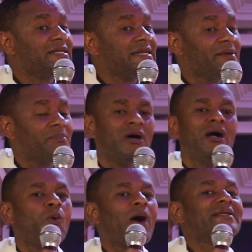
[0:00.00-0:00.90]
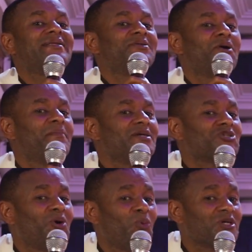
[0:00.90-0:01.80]
neighbor. Why did he not
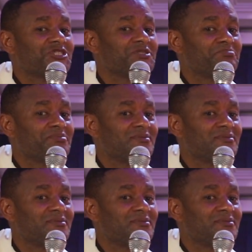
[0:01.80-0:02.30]
mention worship?